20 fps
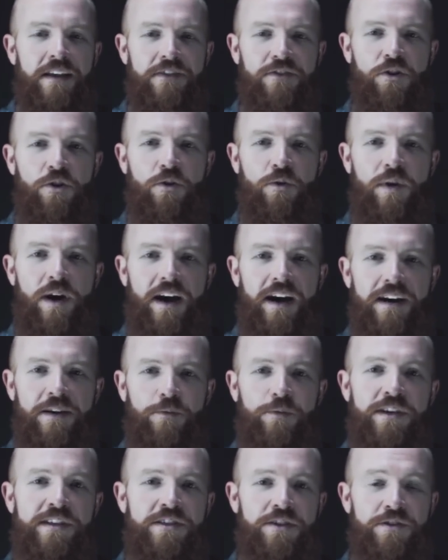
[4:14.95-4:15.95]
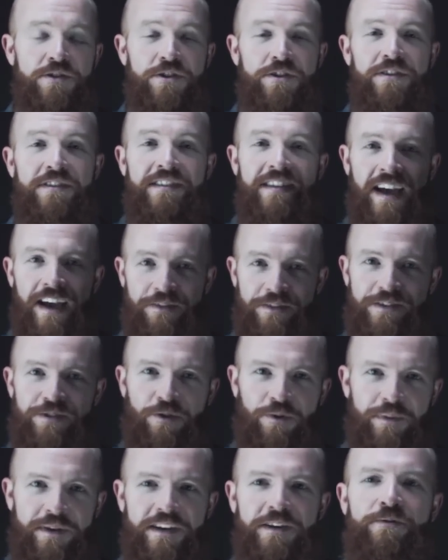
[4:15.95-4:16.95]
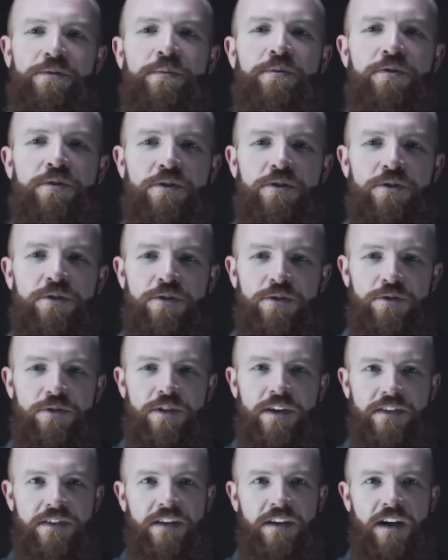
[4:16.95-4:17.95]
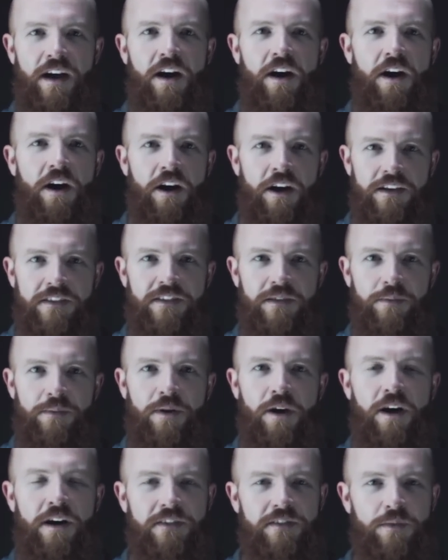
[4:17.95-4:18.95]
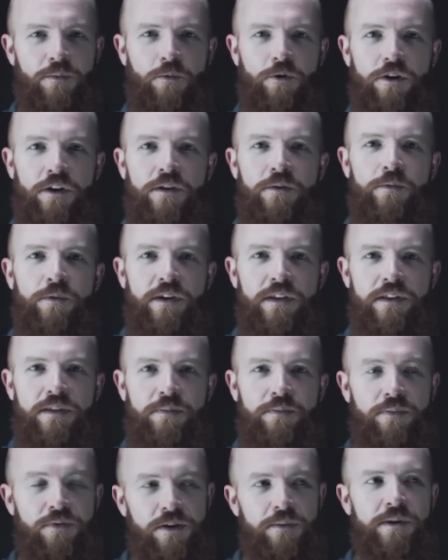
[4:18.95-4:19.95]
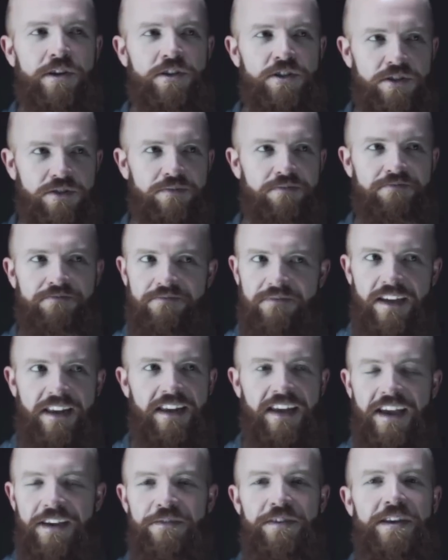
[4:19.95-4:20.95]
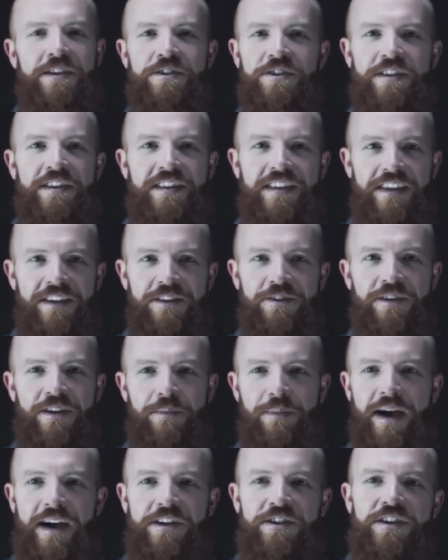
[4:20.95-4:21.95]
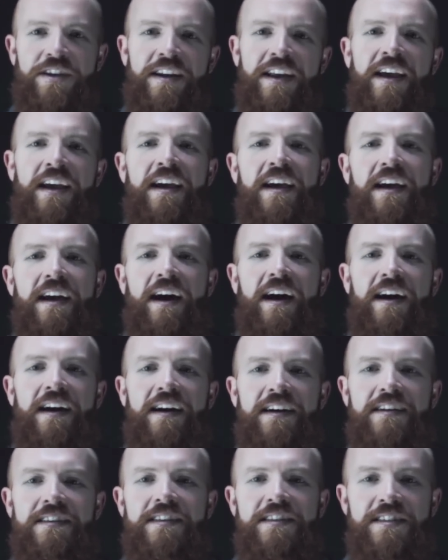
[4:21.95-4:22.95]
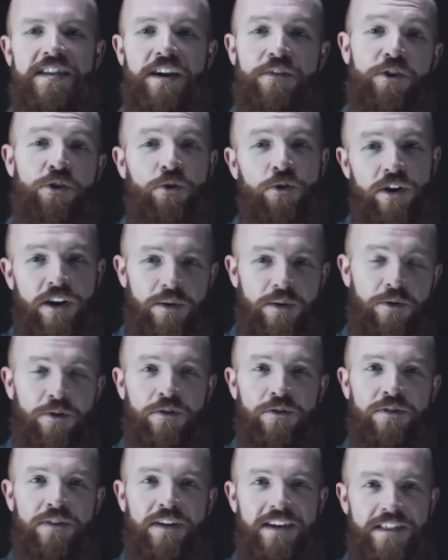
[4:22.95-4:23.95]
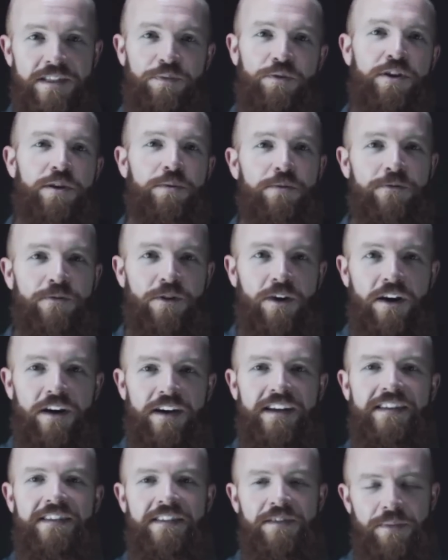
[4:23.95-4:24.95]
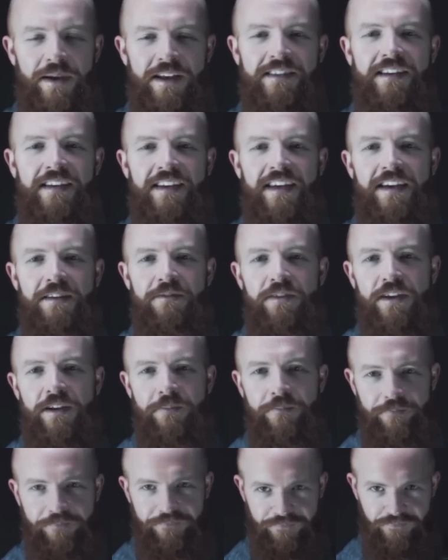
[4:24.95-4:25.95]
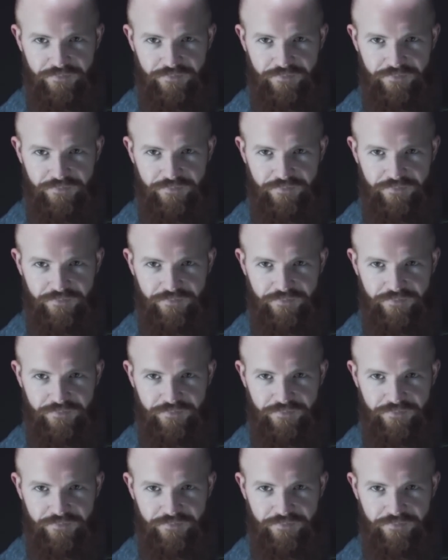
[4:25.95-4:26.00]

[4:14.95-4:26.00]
So uh, researcher Tavis Ormandy from Google, who does awesome, awesome work with pretty much any AV engine that you can imagine, uh, discovered a critical exploitable flaw in Symantec AV.